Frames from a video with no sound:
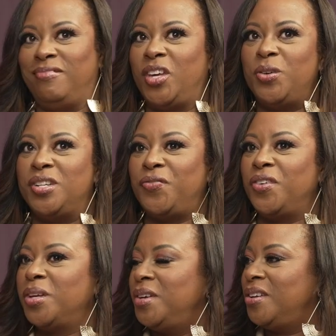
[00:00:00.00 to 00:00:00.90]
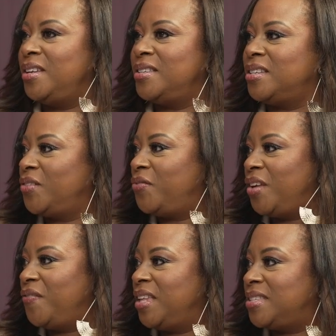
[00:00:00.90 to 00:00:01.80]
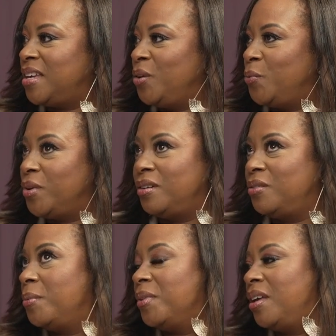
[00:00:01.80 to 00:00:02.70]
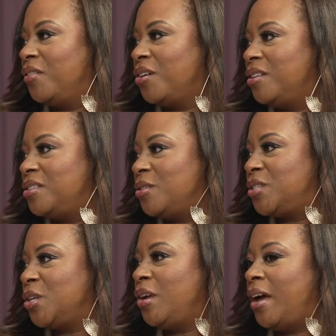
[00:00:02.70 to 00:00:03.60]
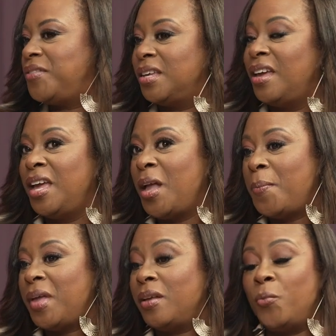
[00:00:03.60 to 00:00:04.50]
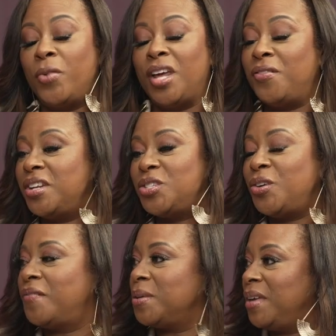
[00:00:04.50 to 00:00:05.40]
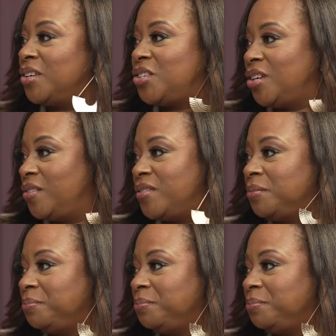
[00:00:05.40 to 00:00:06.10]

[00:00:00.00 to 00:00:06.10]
go to different communities and different events that you wouldn't normally have gone to. So you have to, whatever it is, you have to make a shift.